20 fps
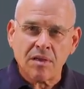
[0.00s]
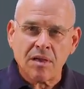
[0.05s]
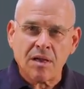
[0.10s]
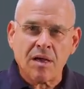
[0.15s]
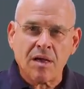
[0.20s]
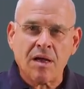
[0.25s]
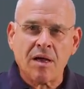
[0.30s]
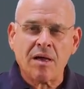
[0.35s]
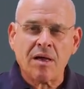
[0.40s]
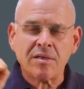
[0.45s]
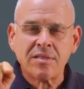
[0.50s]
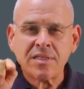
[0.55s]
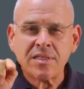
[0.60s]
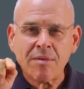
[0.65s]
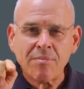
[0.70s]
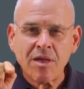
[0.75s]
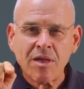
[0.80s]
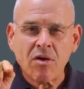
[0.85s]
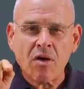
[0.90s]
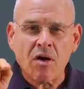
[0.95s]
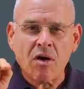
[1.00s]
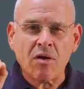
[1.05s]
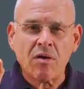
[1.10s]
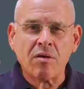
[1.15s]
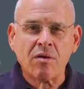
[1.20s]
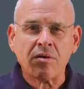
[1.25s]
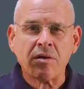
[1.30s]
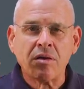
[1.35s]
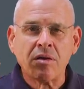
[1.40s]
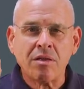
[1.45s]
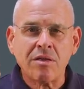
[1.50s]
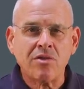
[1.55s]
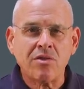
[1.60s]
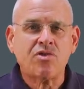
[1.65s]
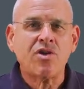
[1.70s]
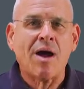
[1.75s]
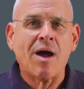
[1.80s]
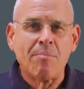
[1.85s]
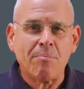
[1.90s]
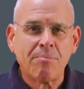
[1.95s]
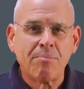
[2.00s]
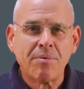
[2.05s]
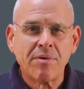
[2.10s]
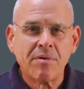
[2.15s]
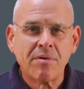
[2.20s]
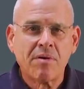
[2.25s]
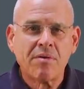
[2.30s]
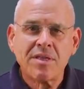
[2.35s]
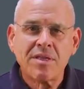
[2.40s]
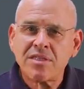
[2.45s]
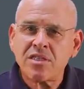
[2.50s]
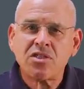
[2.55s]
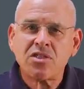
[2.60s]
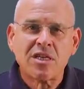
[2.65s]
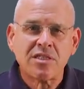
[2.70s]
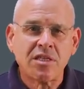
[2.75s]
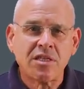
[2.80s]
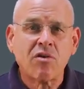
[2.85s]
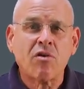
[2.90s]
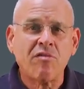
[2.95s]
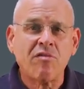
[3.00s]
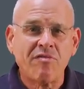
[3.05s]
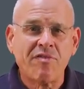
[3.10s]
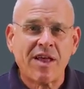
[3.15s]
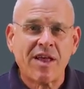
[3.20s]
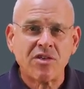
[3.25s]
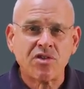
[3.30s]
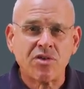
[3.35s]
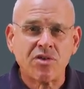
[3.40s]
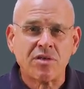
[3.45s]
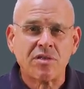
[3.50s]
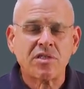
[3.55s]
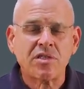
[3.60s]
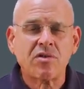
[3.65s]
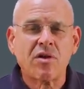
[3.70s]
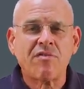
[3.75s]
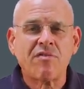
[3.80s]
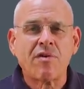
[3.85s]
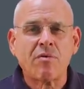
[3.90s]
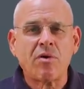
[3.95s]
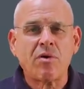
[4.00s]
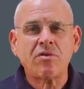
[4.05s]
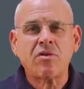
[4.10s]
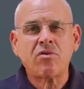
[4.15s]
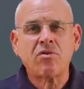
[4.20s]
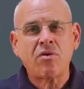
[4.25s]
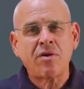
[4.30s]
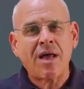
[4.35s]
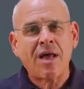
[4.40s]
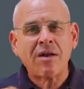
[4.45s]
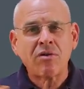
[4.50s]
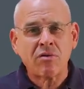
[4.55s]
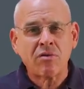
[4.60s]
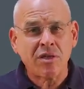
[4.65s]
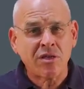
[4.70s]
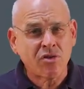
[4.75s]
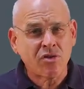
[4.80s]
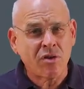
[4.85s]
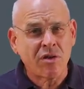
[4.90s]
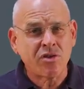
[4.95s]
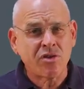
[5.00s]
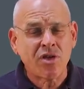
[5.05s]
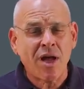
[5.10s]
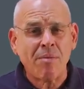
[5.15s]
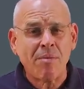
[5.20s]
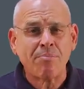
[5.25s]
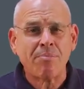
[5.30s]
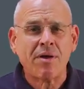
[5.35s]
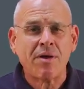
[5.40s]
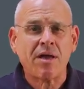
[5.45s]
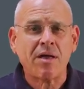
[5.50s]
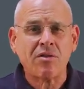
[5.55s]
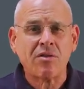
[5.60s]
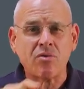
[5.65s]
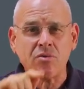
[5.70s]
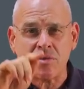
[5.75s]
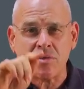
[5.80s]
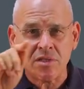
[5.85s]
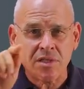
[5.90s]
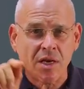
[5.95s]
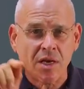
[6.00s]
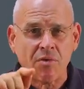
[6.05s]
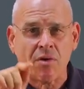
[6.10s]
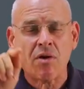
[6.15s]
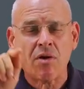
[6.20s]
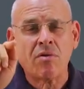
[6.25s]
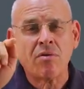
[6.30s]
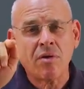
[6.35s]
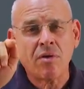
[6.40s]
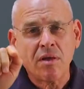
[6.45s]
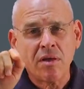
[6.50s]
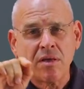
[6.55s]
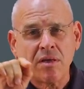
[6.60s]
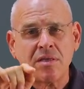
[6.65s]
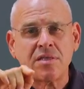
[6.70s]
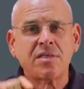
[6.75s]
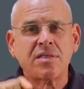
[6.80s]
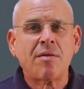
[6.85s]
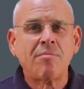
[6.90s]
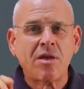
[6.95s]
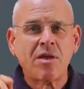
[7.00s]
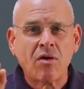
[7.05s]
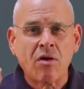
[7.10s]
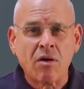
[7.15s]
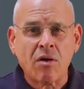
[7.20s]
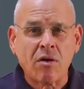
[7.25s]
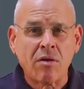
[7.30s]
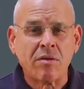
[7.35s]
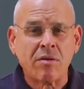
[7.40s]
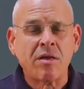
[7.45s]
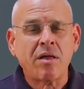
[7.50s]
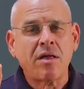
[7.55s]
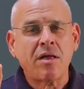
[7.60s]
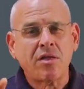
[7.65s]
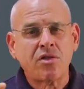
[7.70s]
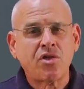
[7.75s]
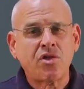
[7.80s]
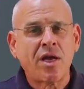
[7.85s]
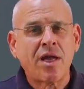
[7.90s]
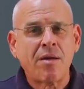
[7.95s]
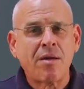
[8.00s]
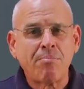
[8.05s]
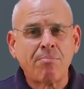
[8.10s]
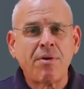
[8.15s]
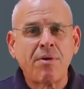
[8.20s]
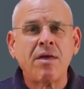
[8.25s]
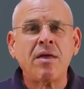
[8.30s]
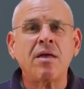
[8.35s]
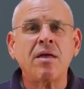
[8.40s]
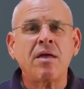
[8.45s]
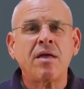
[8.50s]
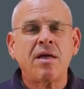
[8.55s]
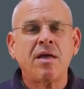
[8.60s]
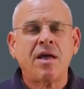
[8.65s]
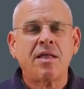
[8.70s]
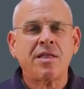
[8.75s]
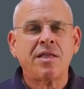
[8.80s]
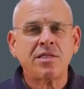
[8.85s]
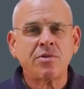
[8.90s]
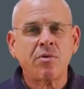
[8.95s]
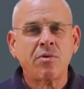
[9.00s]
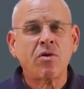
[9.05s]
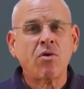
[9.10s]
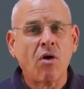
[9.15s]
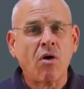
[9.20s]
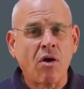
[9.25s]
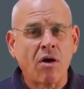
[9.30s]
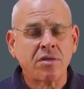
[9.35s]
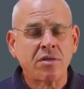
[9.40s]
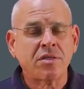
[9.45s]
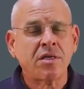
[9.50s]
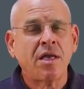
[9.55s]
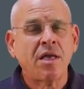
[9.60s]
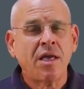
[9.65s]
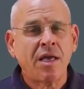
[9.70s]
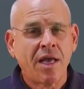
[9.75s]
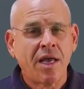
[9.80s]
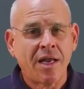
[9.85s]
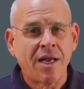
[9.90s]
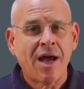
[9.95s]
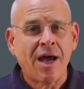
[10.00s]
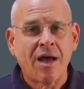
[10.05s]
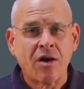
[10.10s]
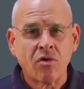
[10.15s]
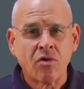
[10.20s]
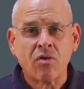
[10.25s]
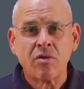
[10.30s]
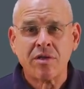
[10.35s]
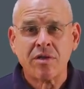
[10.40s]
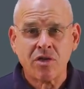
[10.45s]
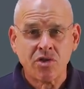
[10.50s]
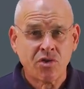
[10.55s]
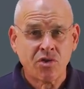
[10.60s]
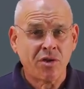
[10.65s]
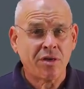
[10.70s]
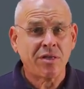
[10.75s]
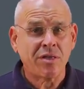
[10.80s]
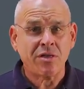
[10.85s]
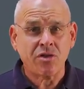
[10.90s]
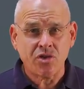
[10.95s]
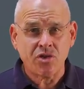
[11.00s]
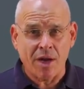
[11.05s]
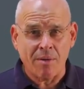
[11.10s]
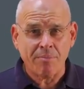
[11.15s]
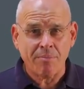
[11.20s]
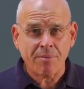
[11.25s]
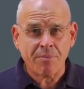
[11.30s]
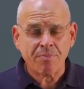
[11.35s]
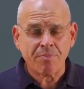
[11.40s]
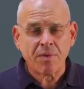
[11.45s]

uh, semicolon jump. No, this is just a convention. So if I want to do an unconditional jump, I do zero semicolon JMP, and this will cause an unconditional jump.